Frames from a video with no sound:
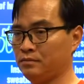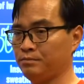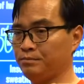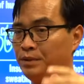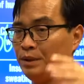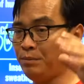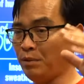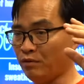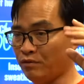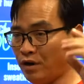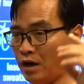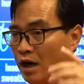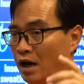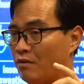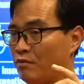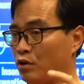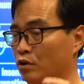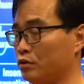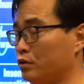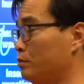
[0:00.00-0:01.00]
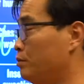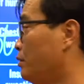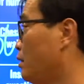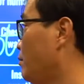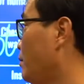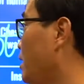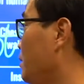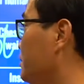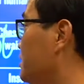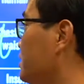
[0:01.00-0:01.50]
People will have a lot of
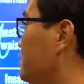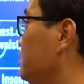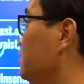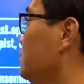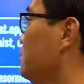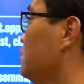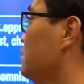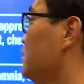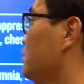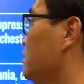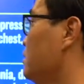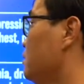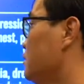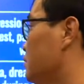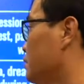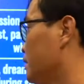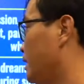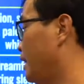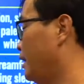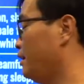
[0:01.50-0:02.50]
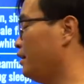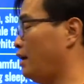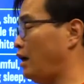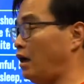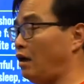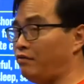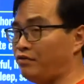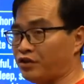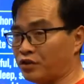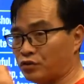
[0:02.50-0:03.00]
problems. Okay,
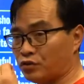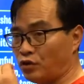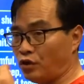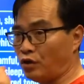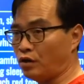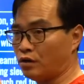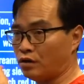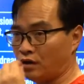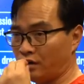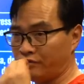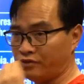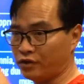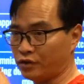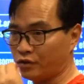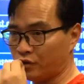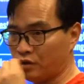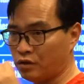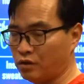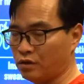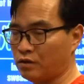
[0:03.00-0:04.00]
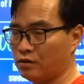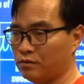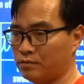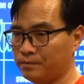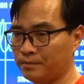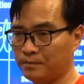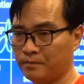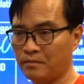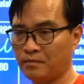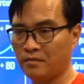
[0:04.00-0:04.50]
if the tongue
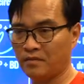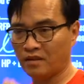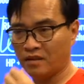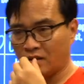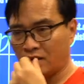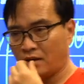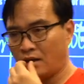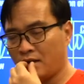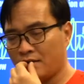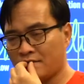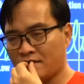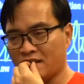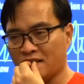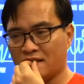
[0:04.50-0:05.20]
is